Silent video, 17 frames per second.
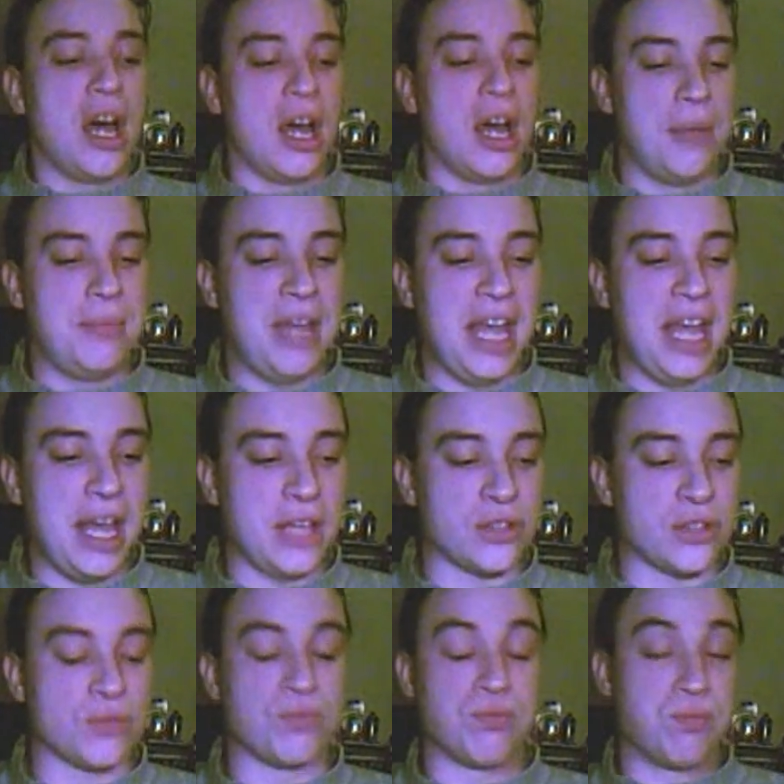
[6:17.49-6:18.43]

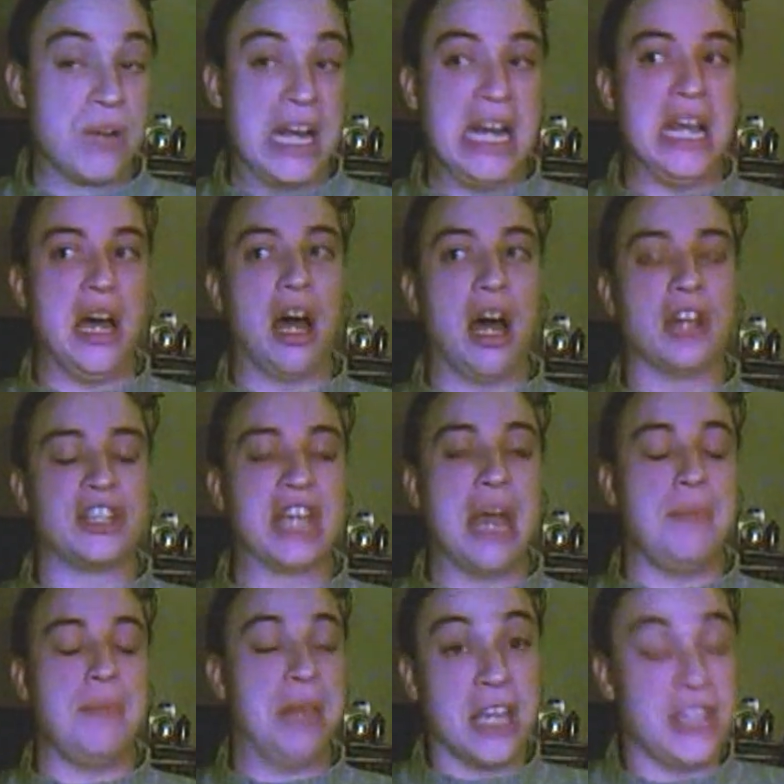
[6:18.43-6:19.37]
It's really hard to
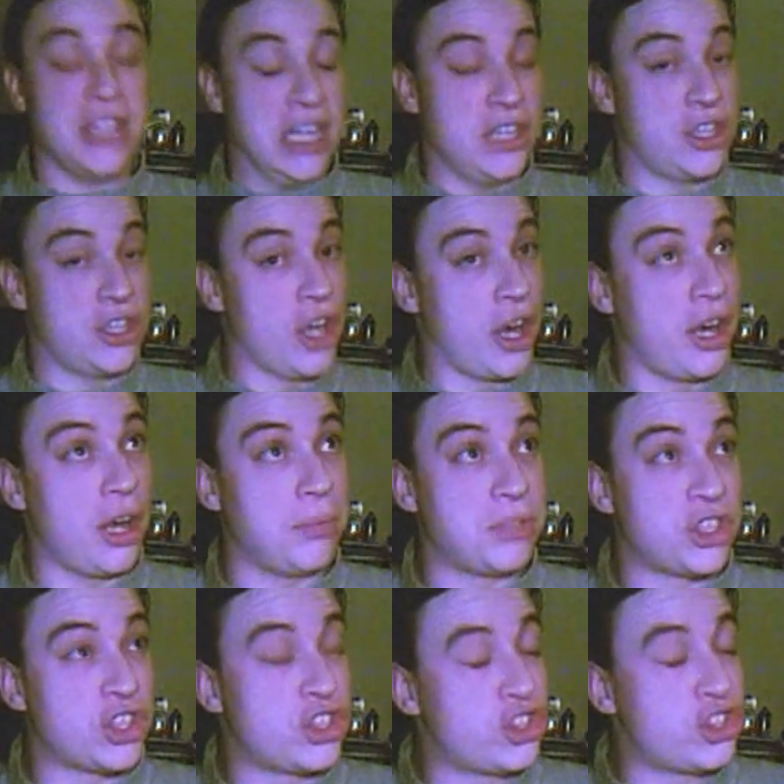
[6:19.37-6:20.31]
get because he's got an
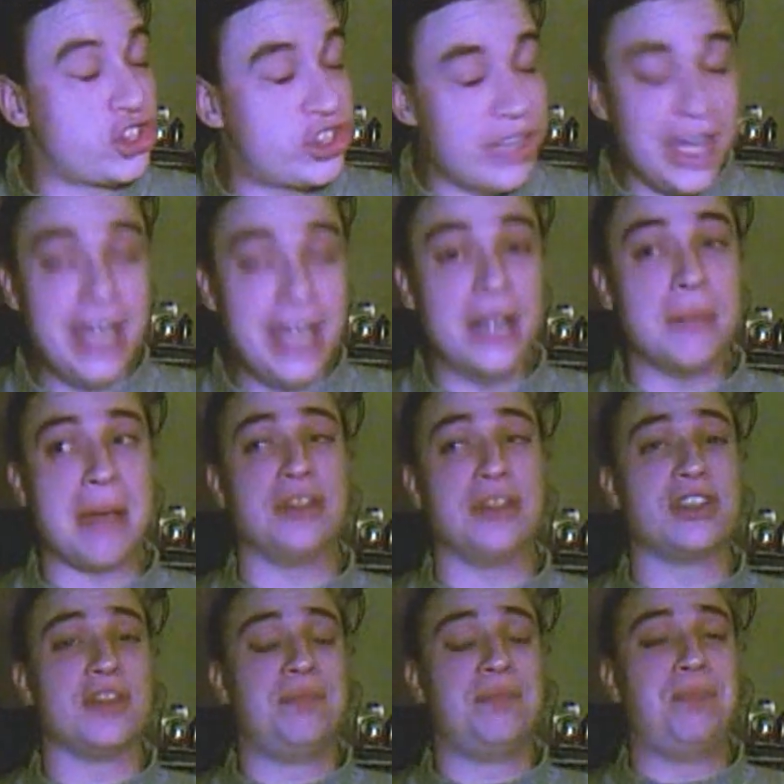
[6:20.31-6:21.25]
obscene
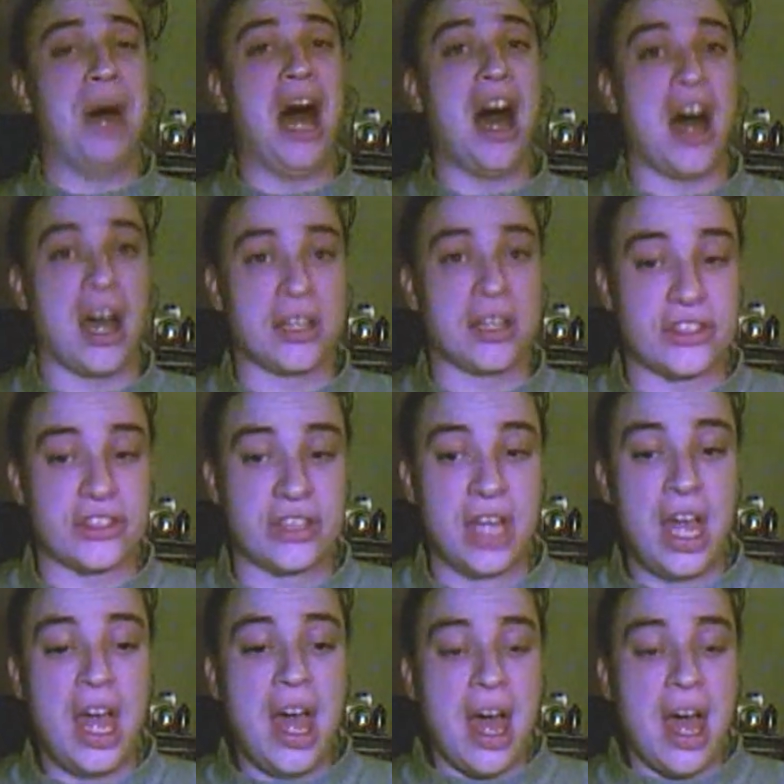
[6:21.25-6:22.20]
amount of parts.
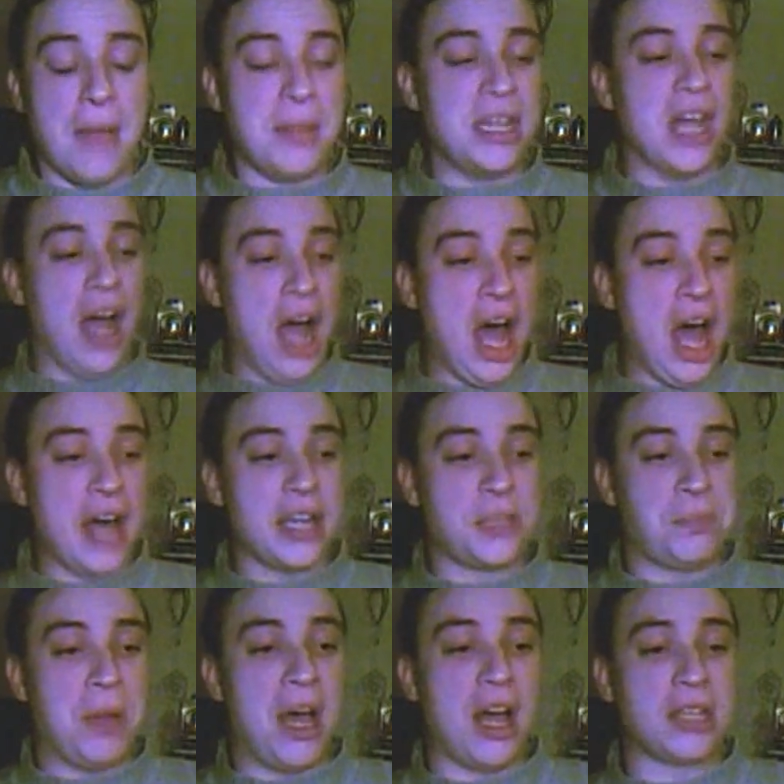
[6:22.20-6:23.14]
I mean, the
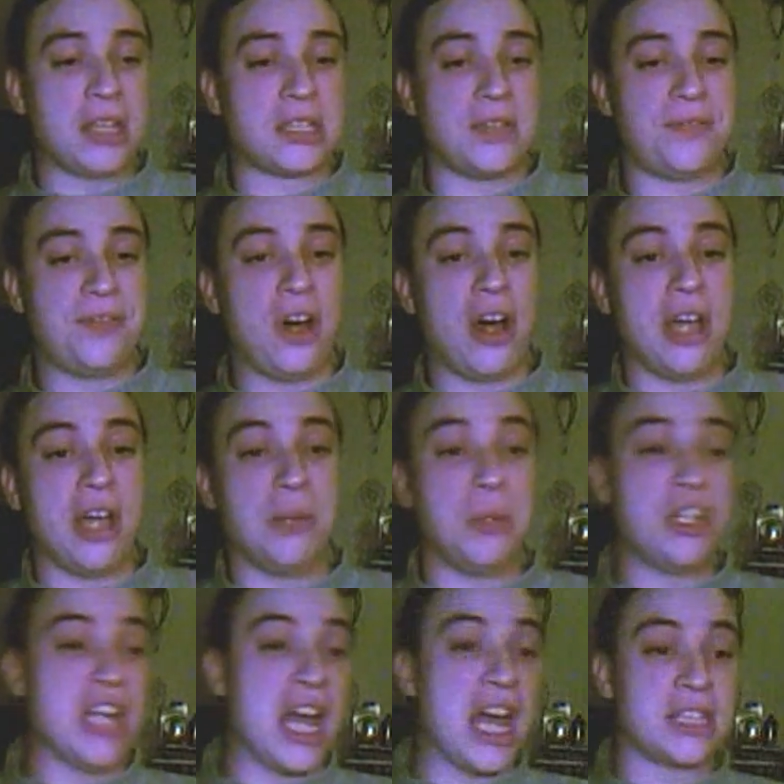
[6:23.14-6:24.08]
hardest part to find,
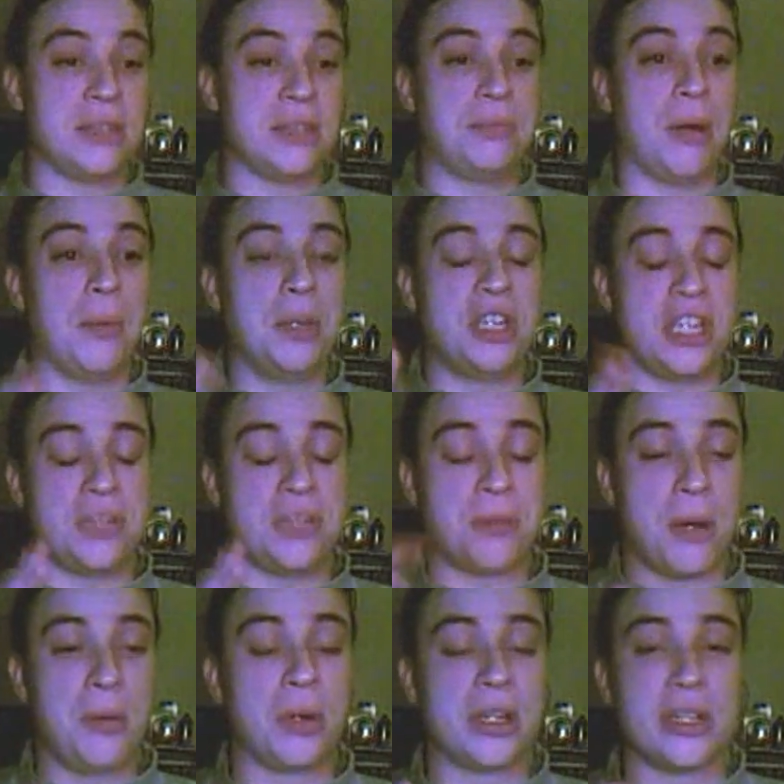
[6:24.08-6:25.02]
which is
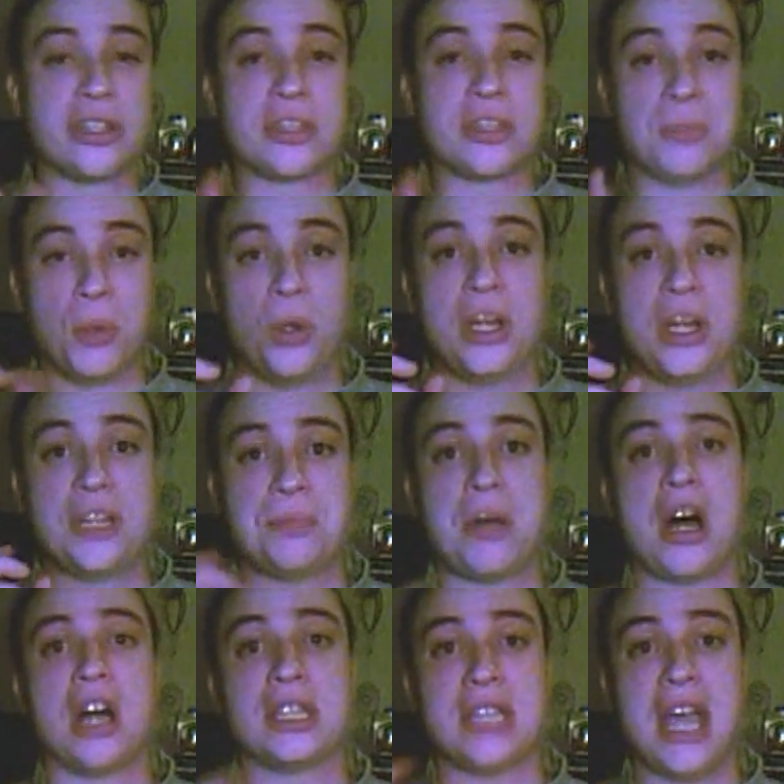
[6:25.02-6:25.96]
probably one of the smallest
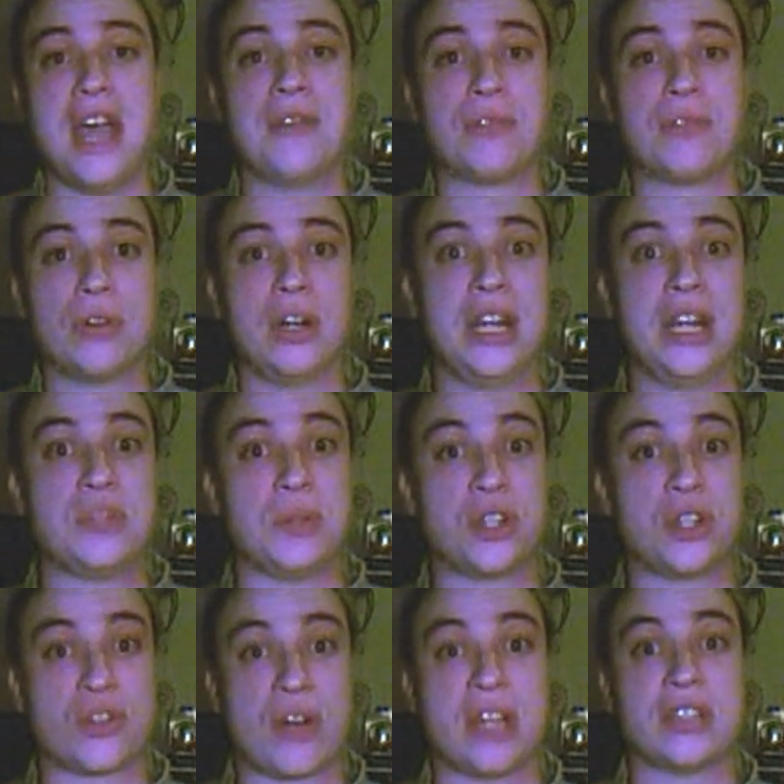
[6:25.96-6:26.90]
parts ever released
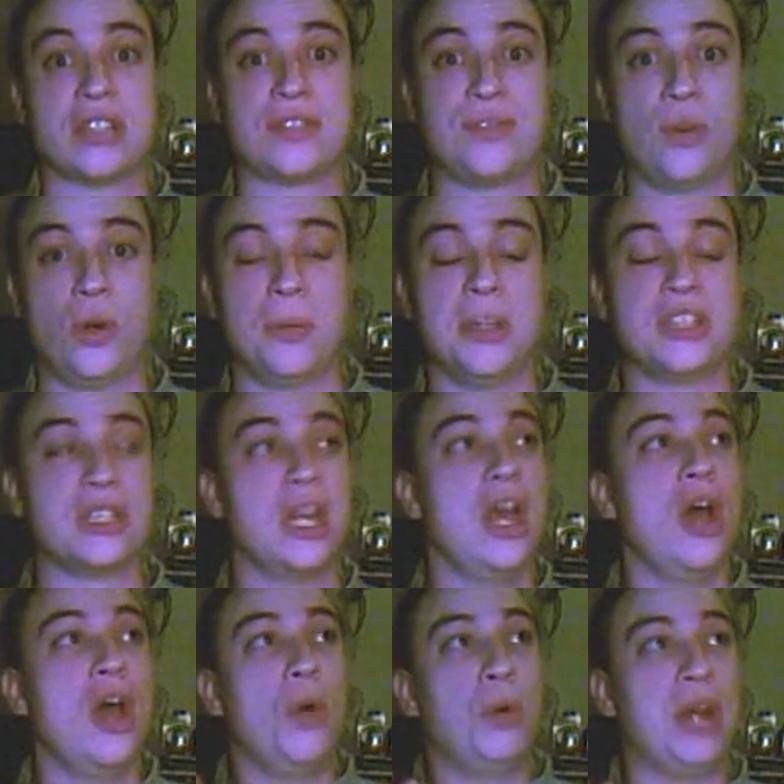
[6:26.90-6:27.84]
with Transformers,
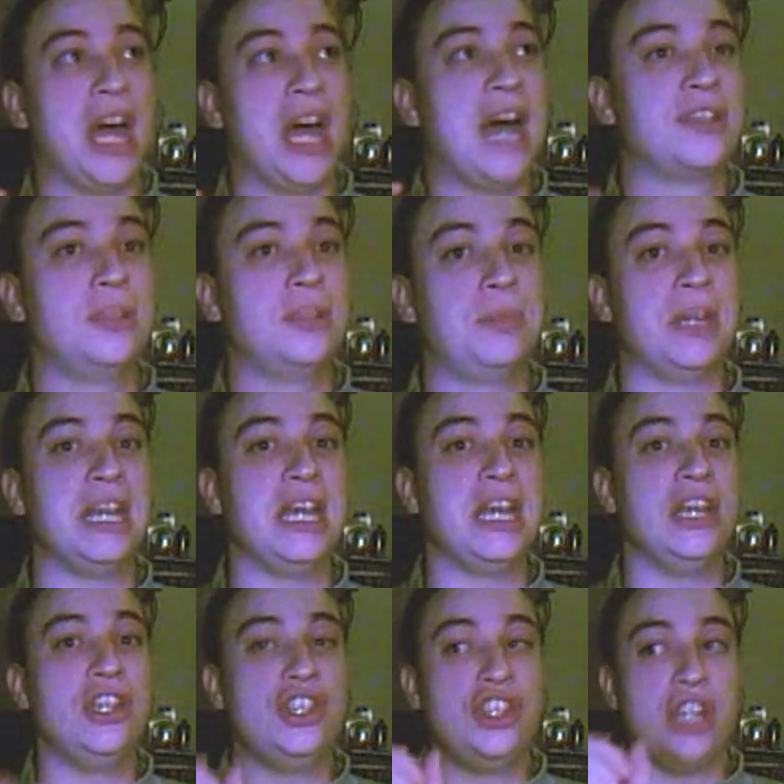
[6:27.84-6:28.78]
would have to be
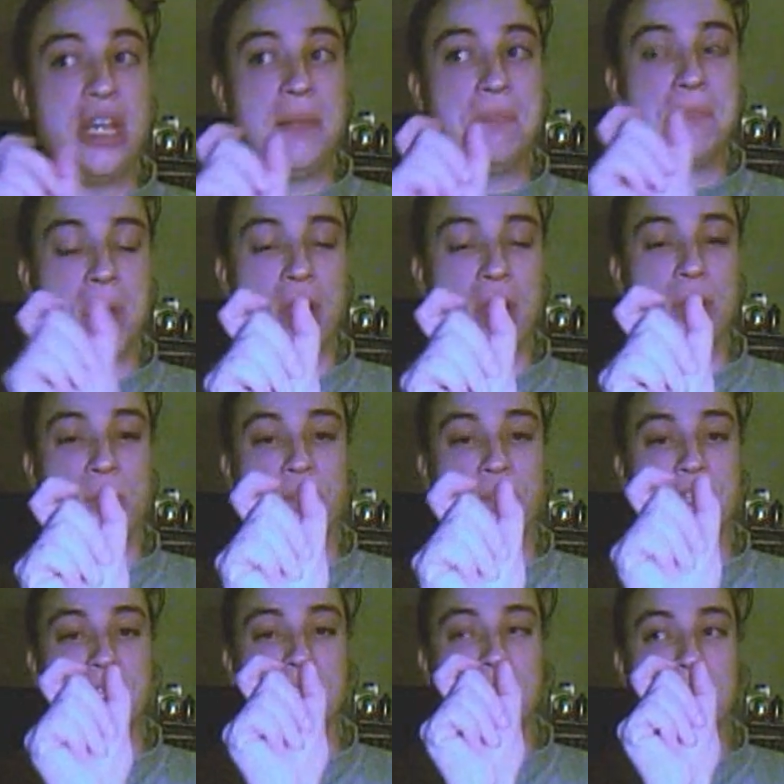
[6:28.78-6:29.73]
his Jeep
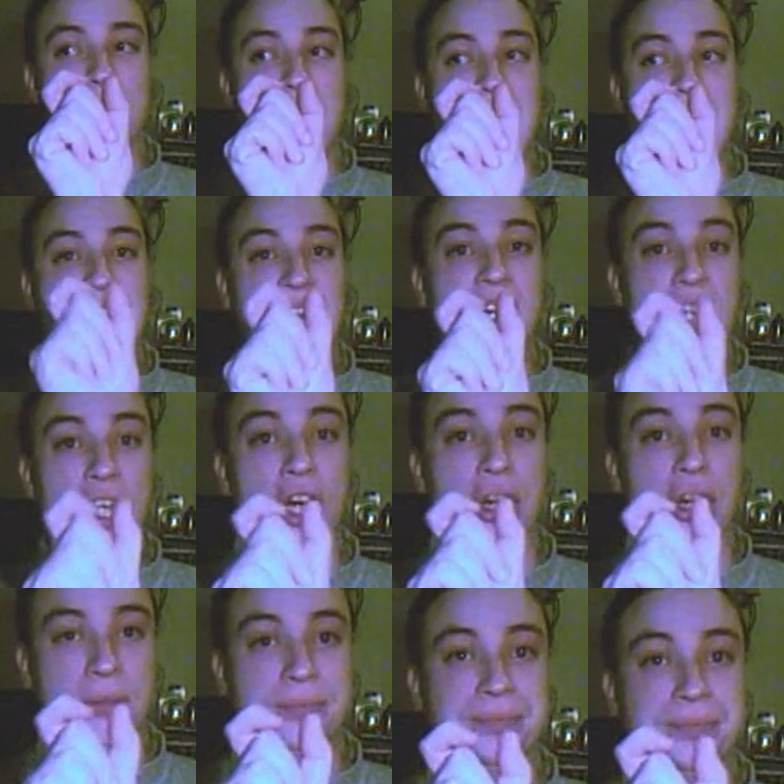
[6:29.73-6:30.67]
Mode
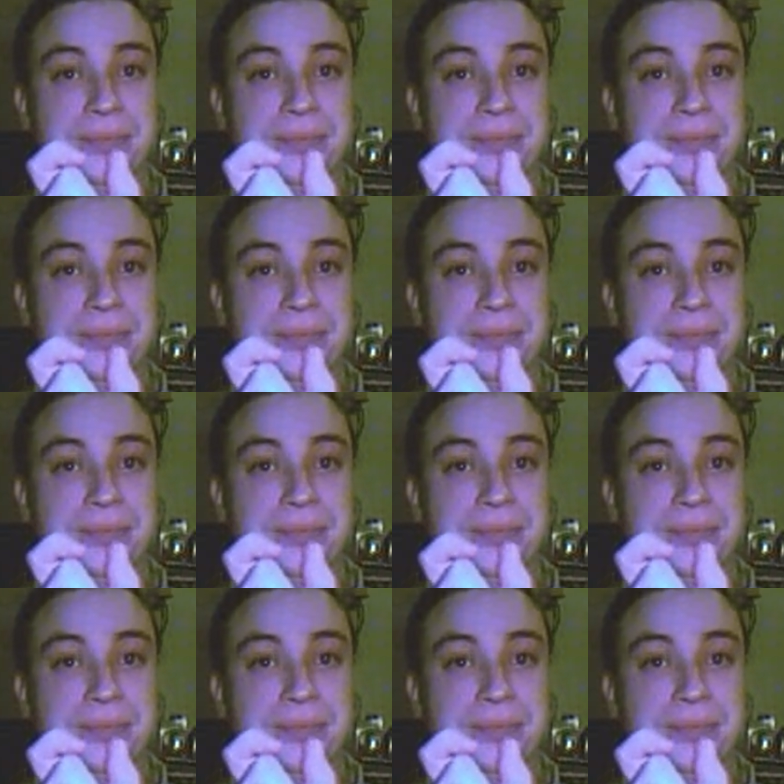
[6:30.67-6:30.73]
handgun.